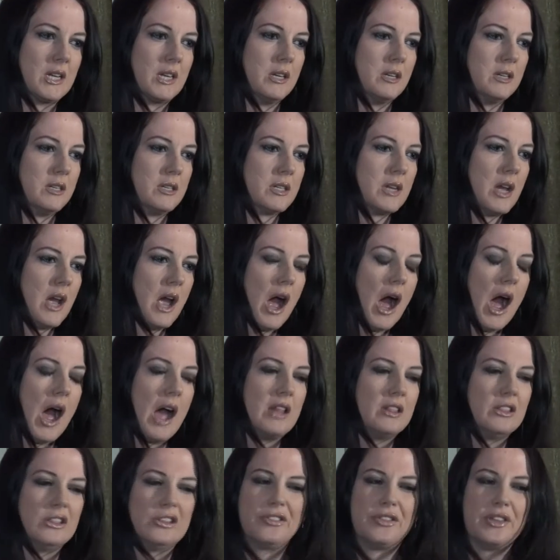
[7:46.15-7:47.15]
and I
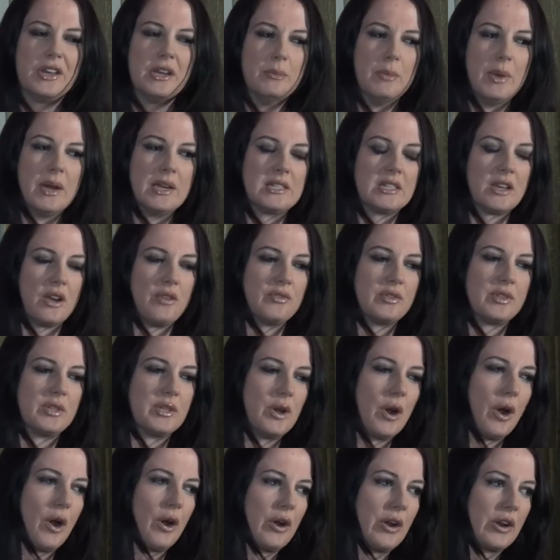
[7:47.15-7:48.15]
think of myself as an
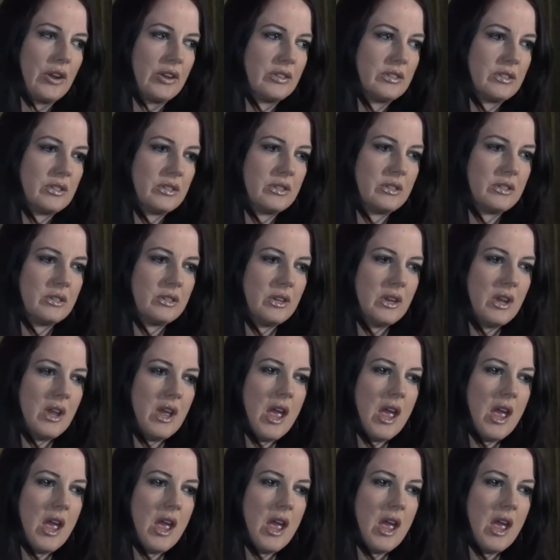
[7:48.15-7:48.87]
artist,